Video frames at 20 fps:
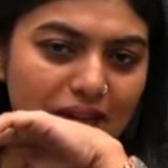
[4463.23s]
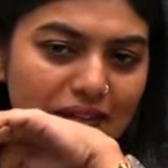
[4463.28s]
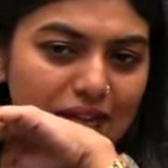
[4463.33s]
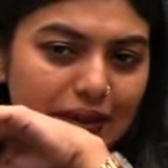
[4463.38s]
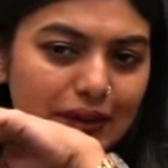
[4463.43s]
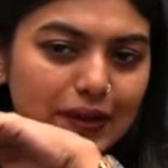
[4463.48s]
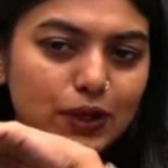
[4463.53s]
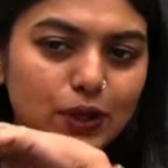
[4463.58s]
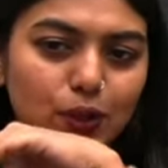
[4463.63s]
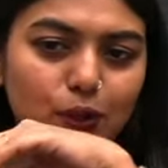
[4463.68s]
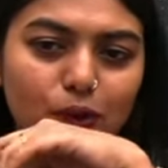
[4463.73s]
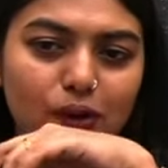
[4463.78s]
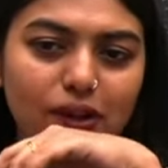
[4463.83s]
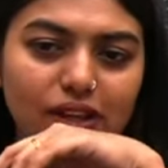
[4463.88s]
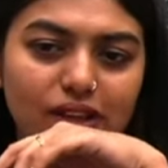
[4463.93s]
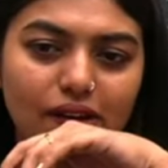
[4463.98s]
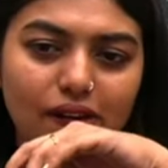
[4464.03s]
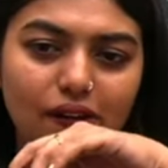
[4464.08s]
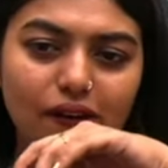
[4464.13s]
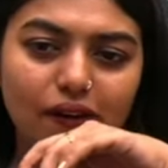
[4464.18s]
The clue,
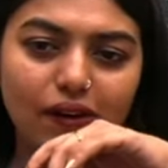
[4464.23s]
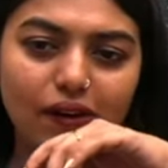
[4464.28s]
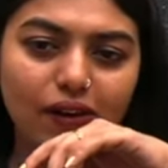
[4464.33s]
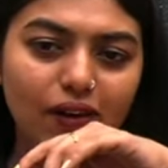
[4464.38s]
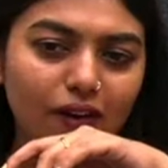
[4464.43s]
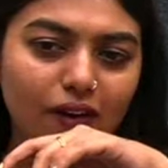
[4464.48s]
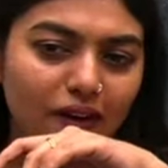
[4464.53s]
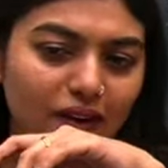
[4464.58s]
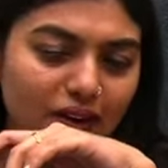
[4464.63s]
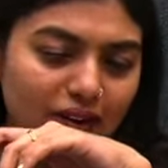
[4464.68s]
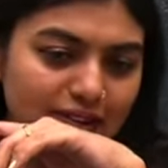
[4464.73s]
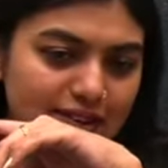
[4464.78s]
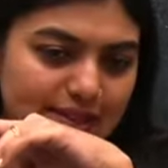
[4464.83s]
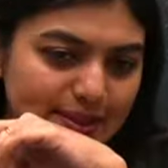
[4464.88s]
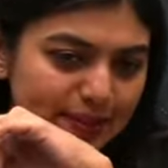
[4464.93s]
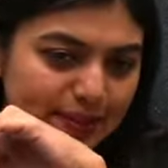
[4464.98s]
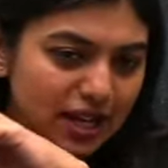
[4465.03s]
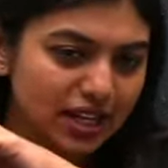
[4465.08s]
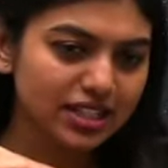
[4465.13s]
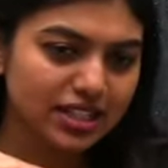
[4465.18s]
oh,
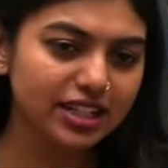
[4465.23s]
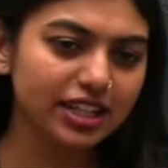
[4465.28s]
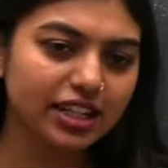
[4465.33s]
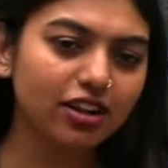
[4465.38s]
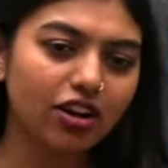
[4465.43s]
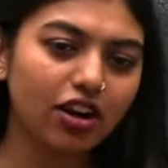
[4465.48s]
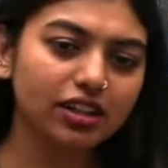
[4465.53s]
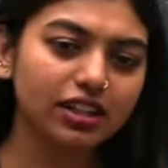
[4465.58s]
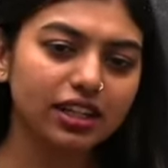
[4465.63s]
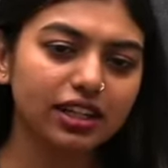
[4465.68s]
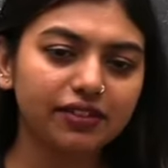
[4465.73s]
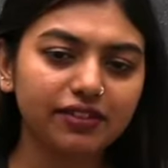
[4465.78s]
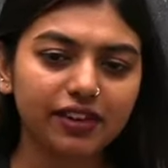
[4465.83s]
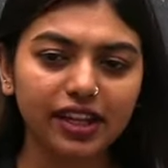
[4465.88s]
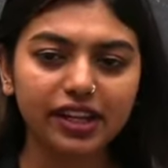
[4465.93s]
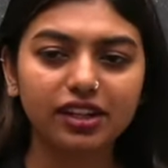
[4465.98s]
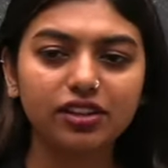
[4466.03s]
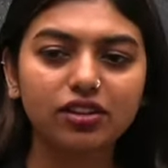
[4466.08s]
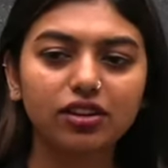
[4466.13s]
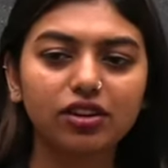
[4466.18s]
Subhashini got it.
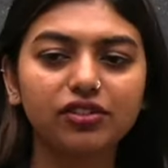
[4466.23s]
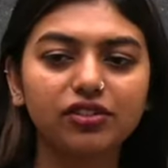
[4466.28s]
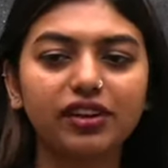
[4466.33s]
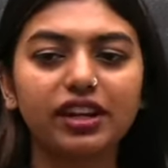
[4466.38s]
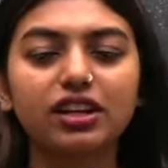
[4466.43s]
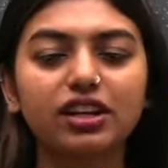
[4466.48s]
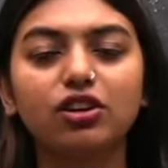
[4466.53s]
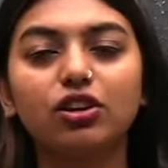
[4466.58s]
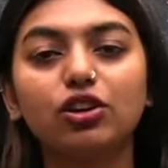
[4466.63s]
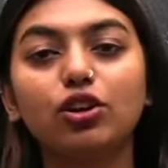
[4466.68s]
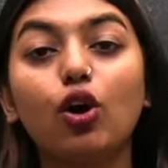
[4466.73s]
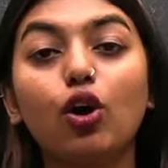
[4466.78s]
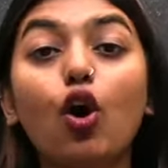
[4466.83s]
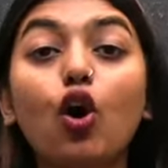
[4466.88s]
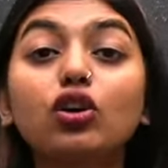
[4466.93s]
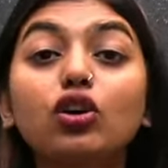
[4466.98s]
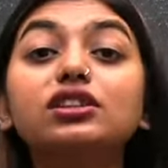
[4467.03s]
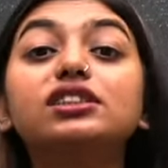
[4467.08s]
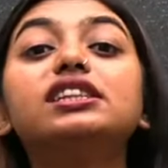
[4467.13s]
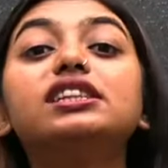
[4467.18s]
Very good, very good.
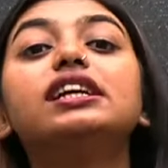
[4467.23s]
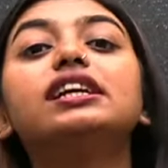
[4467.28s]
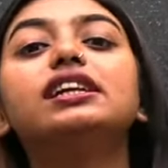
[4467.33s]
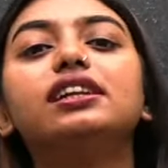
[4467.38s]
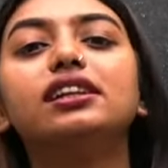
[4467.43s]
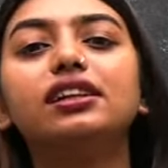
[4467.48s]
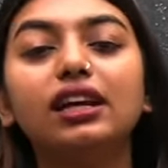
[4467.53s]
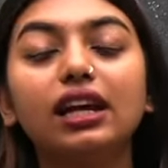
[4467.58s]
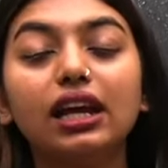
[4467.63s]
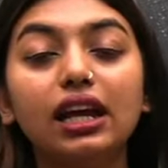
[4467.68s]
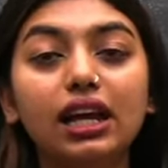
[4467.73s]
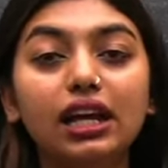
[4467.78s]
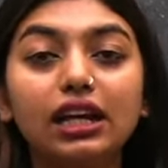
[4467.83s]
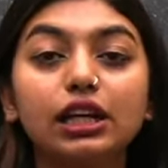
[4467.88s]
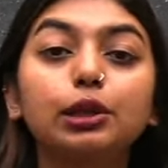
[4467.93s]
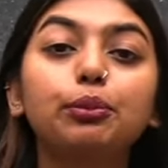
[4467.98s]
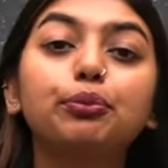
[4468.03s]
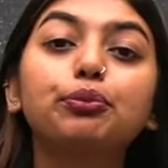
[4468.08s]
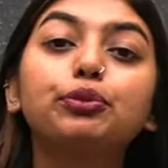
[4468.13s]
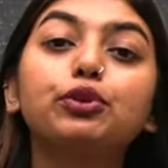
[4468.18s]
Auxin,
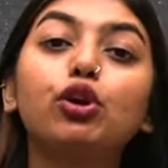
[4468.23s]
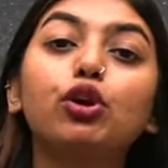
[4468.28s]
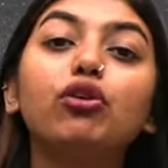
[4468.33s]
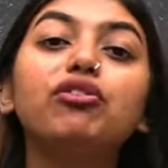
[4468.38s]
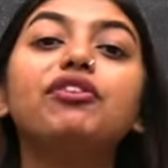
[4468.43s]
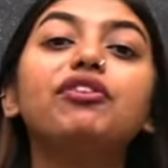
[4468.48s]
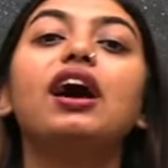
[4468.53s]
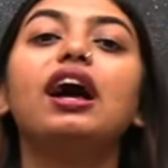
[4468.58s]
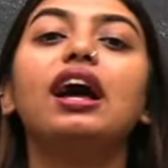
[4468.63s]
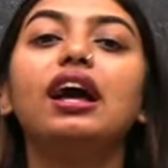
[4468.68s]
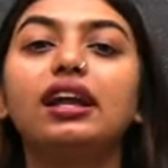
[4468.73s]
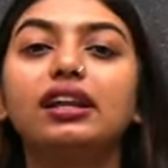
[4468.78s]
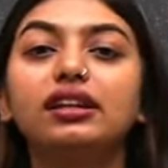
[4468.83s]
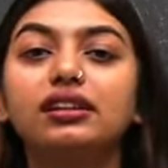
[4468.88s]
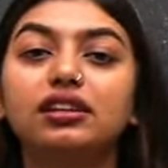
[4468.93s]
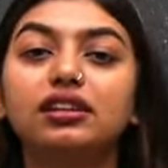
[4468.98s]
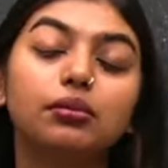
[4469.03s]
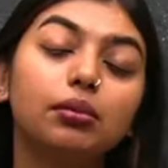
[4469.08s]
tryptophan.